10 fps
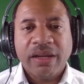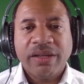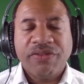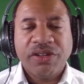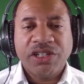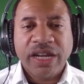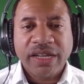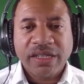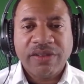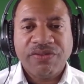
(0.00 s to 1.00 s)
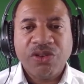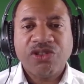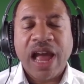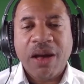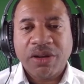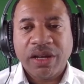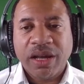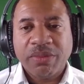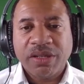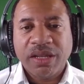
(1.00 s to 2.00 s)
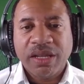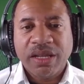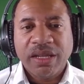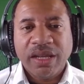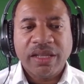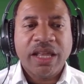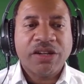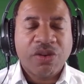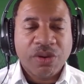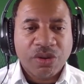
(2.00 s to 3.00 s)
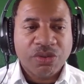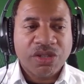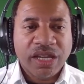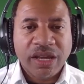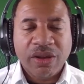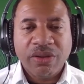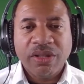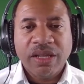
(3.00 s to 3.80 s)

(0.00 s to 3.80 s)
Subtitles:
different chances of future outcomes is another critical skill